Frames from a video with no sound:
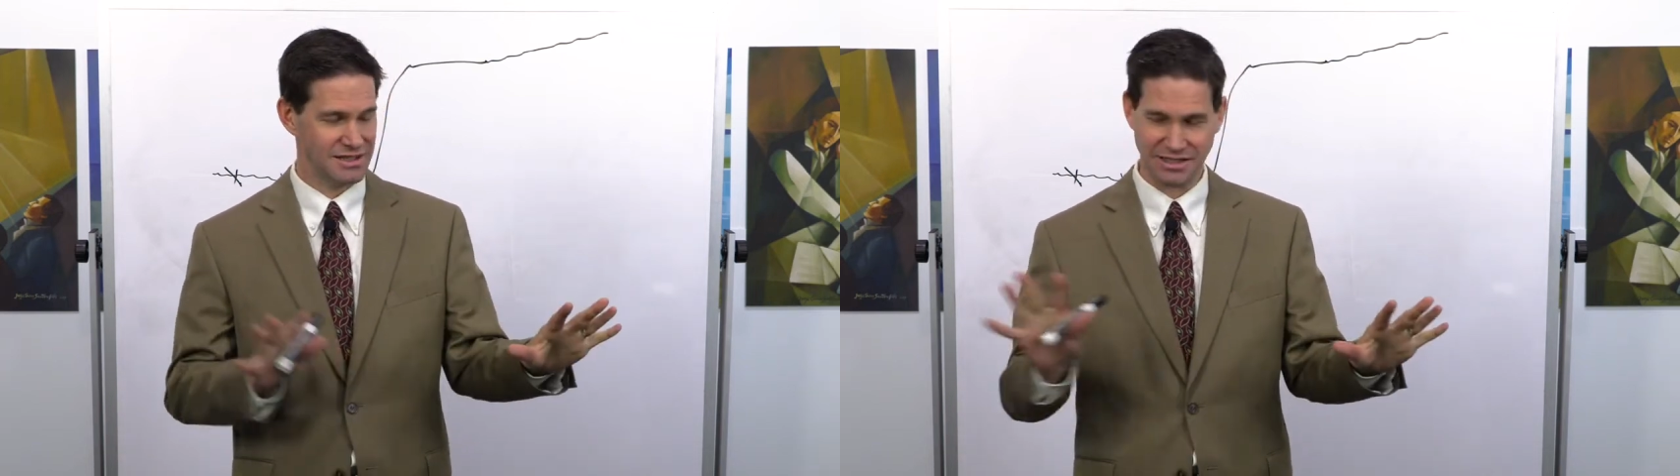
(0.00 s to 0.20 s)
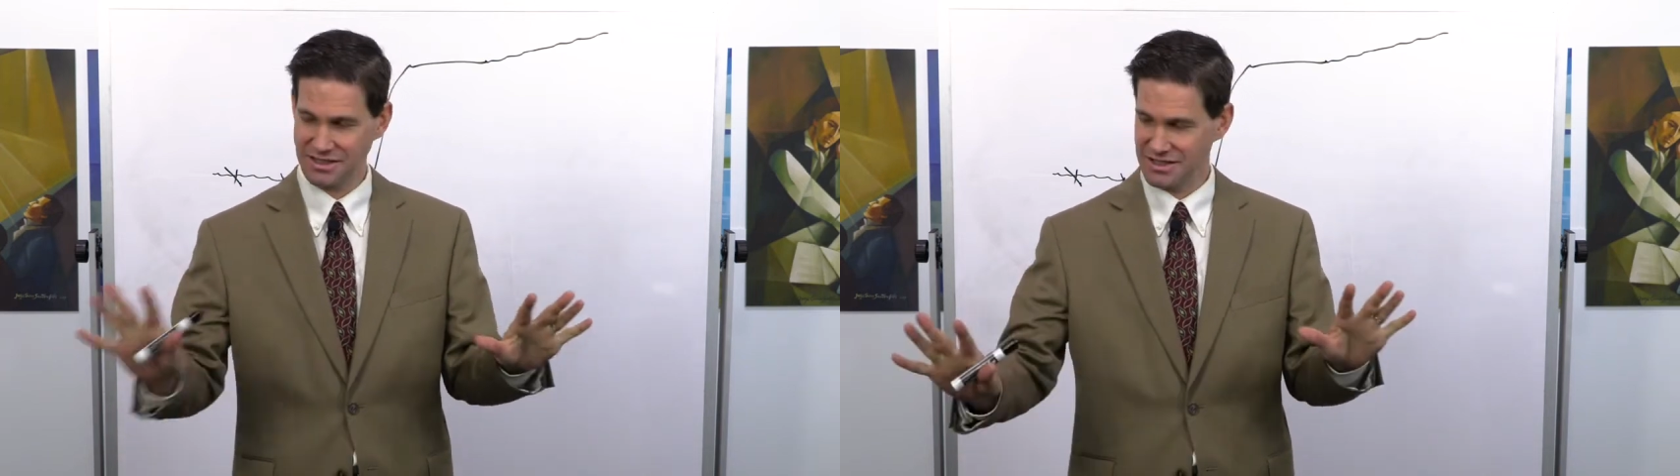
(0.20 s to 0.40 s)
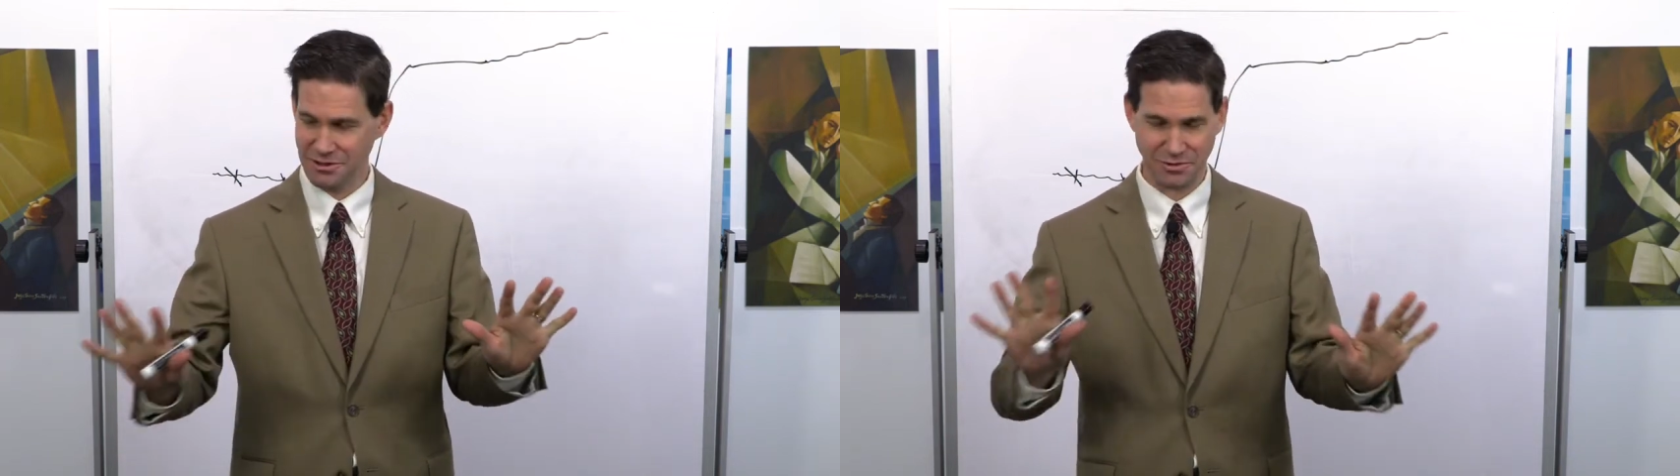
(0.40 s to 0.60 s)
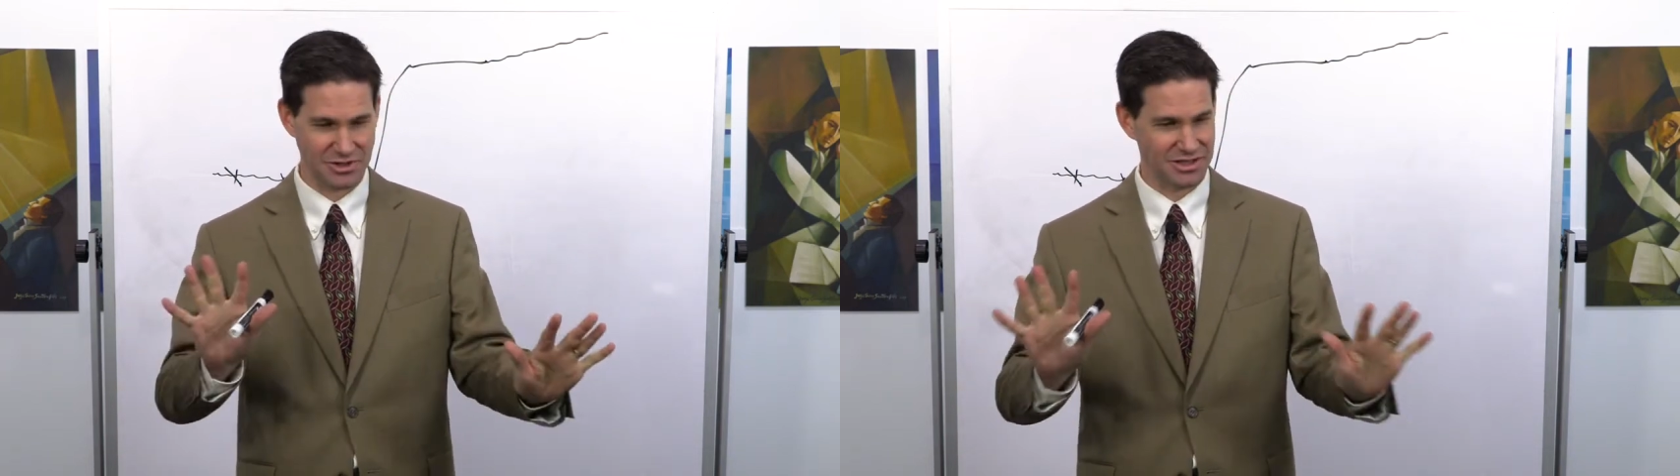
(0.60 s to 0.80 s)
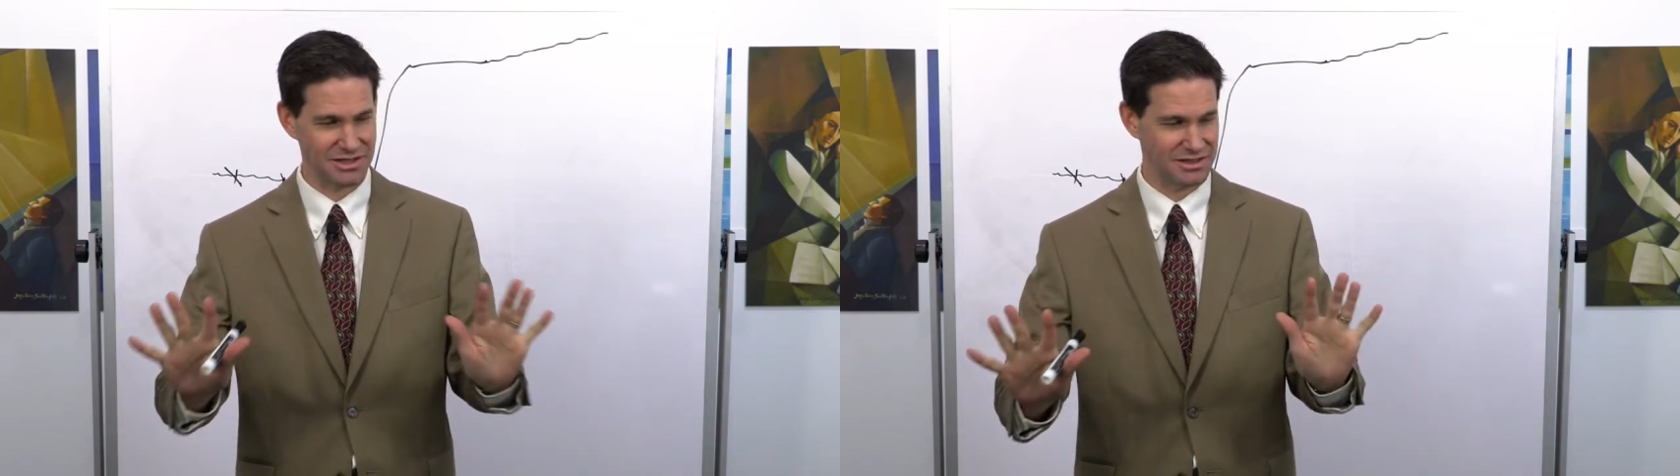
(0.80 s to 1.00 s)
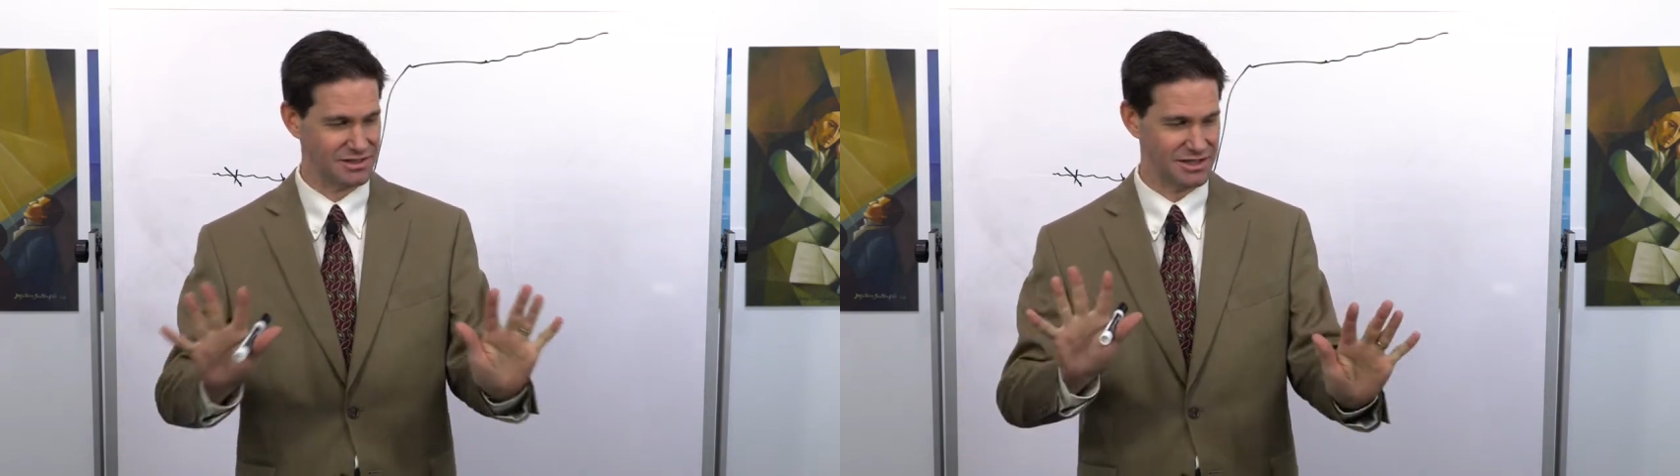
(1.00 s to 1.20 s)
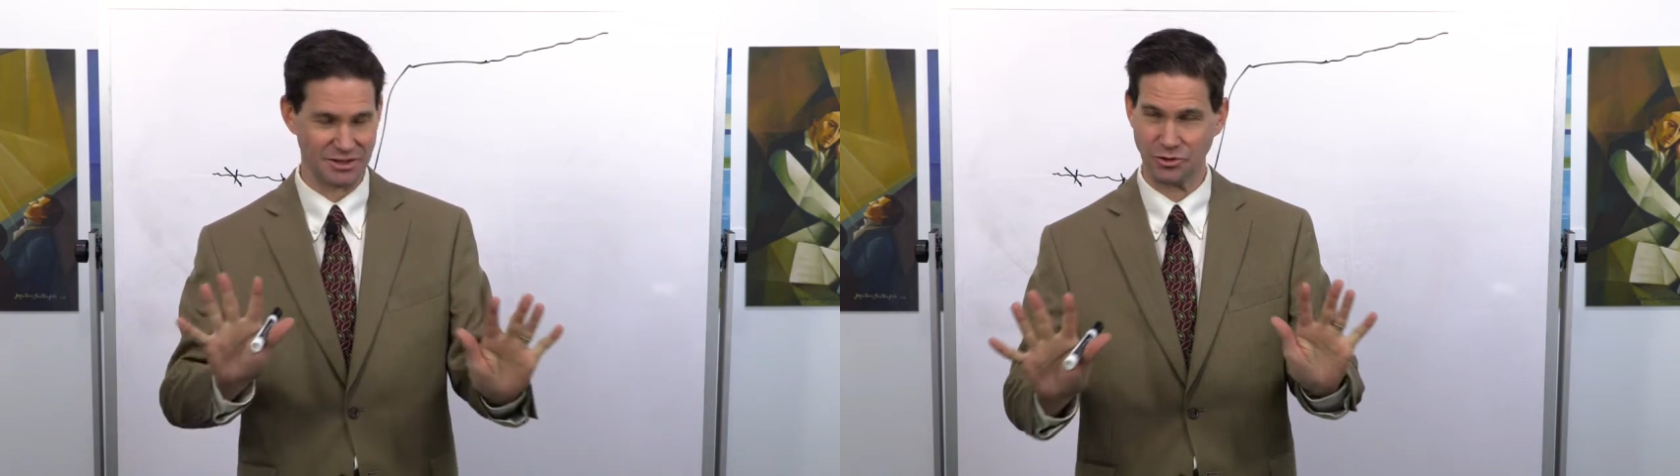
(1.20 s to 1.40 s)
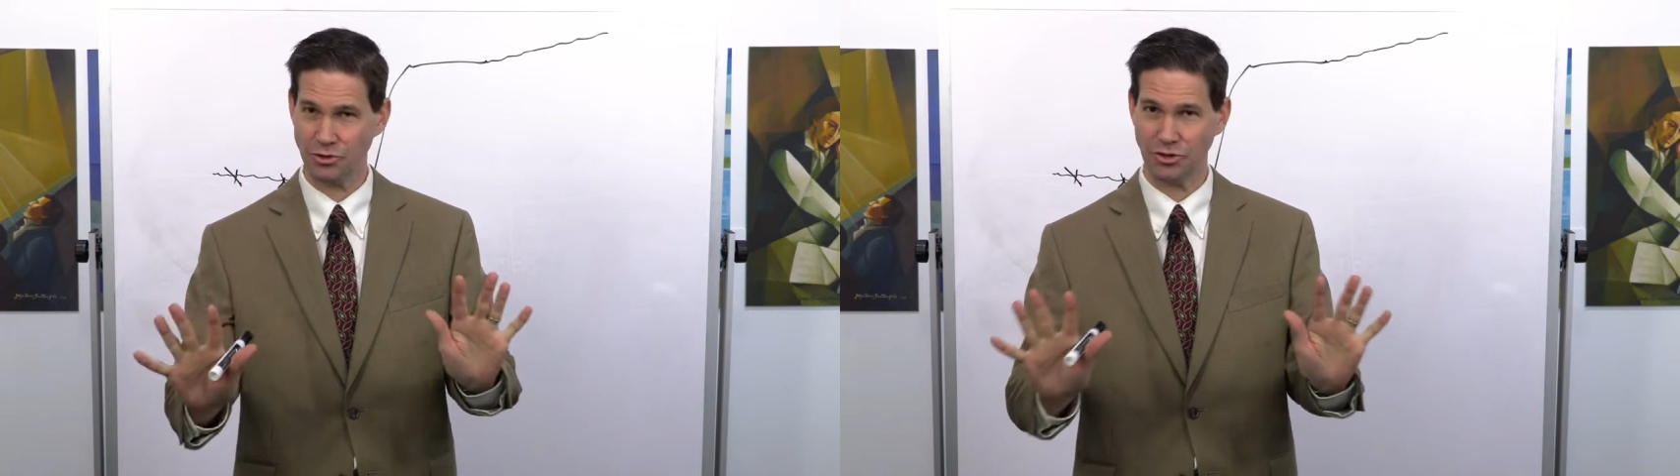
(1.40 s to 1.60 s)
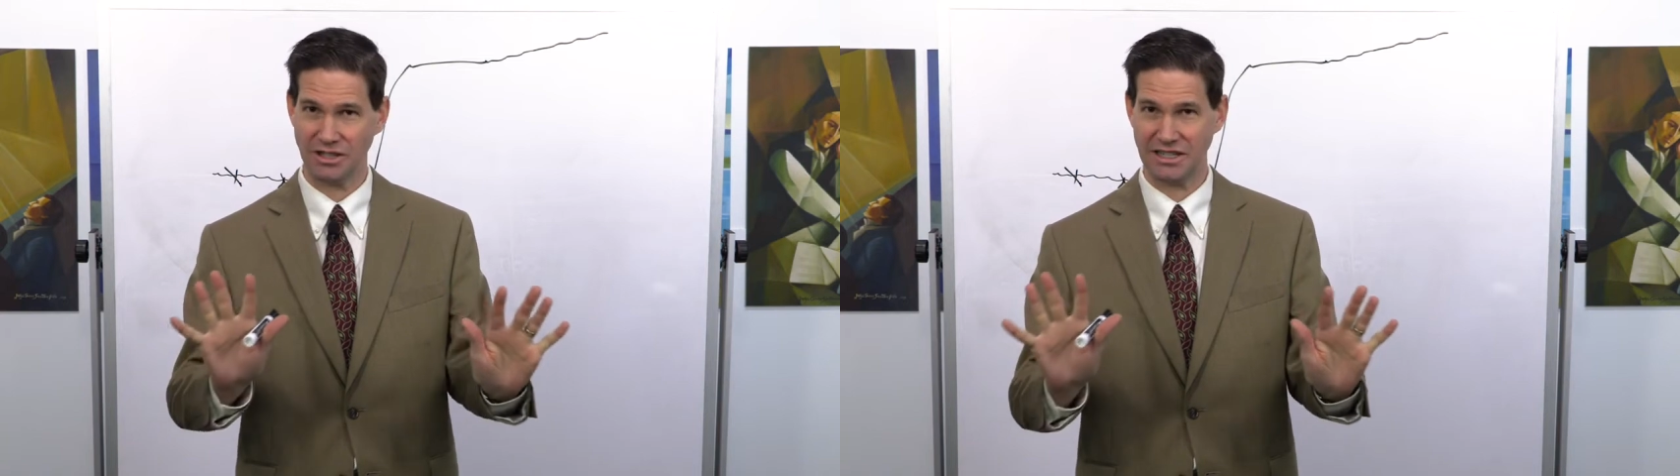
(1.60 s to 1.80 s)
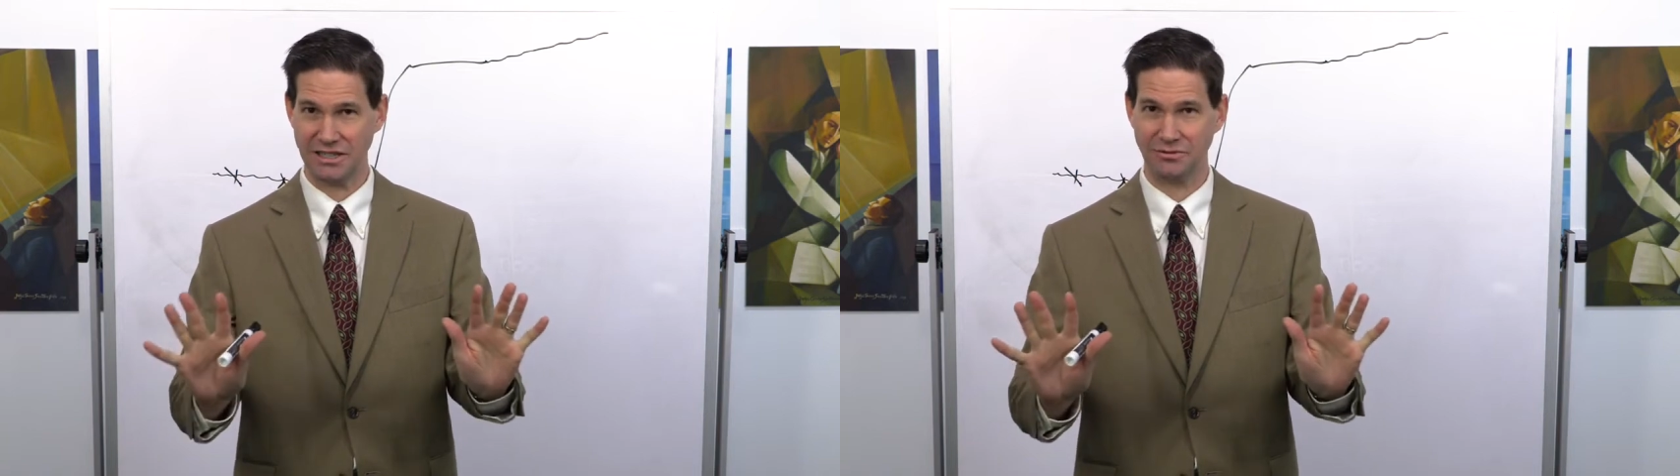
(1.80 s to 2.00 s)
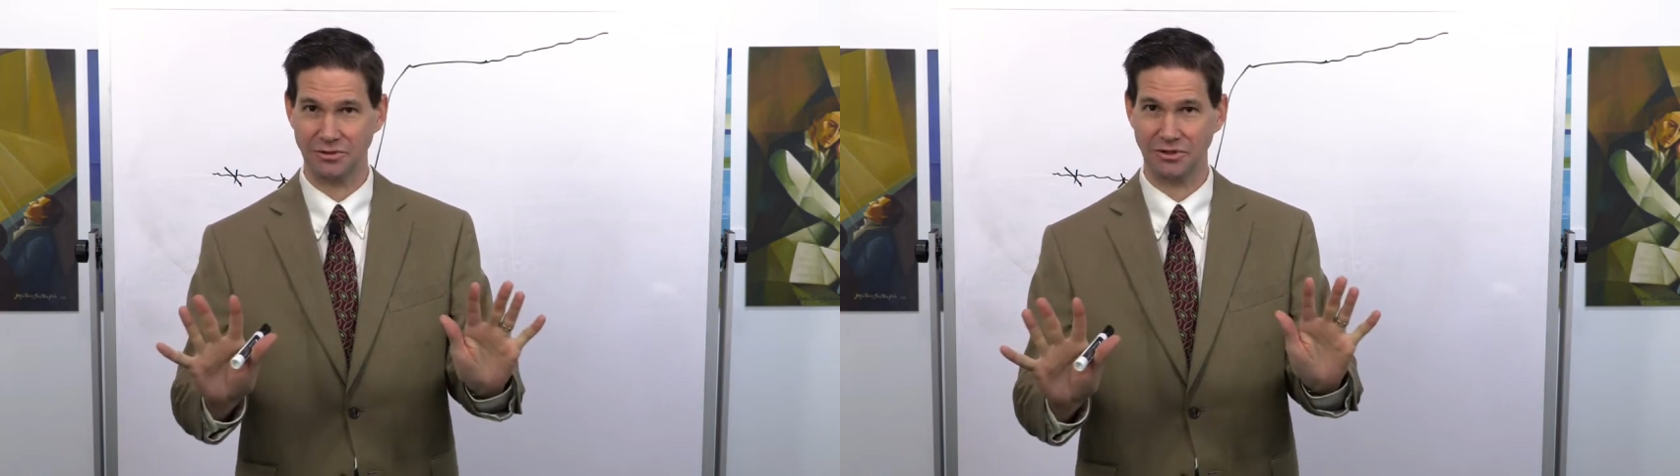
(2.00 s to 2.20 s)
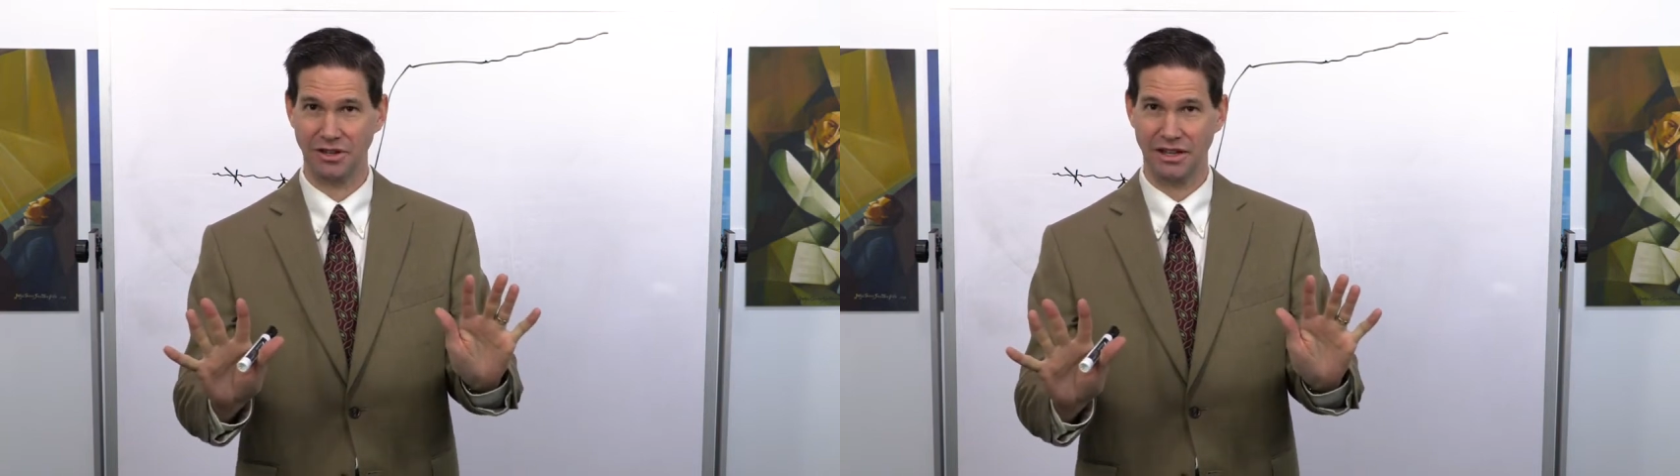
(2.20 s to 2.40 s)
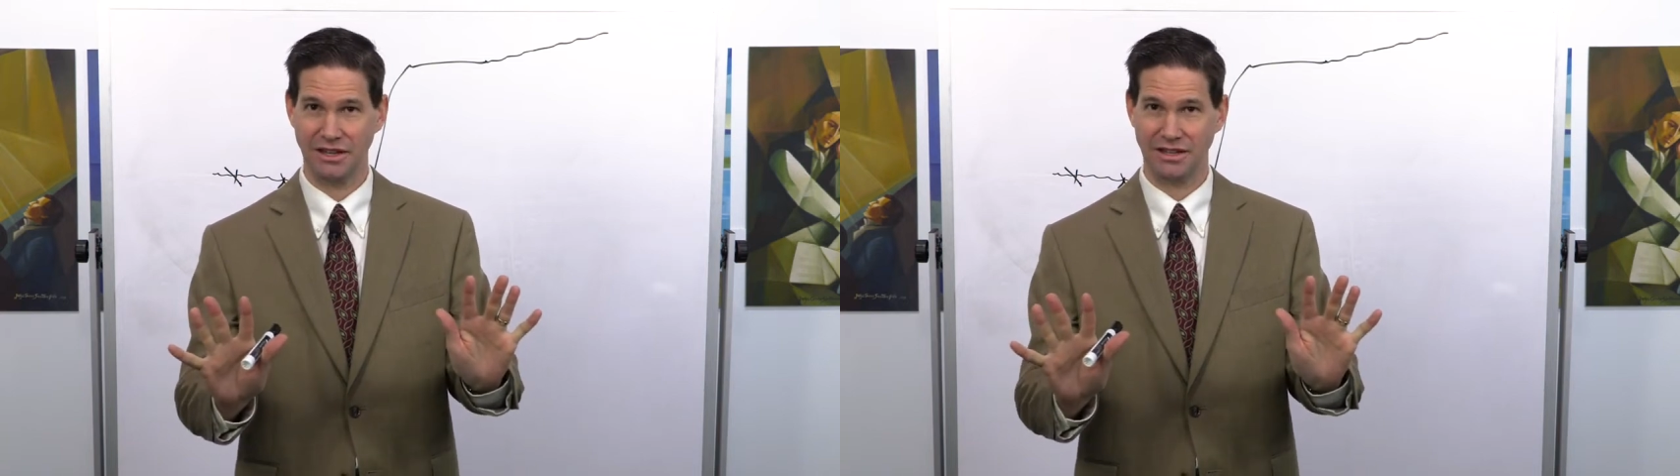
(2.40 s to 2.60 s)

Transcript: to distinguish these, these good and evil